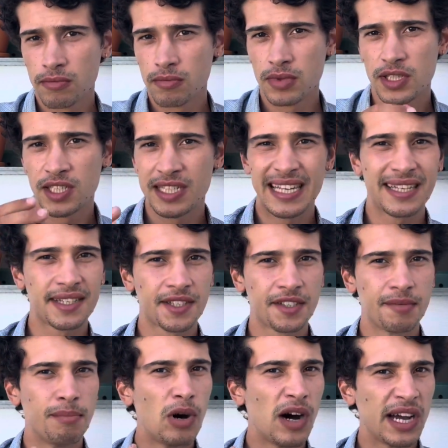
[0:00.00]

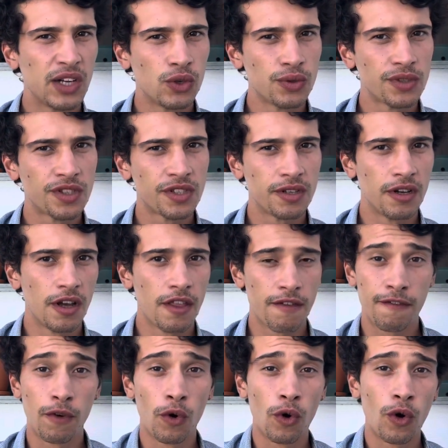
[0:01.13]
6 miles,
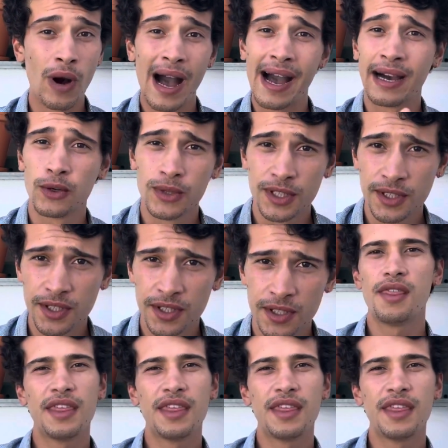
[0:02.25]
4 hours.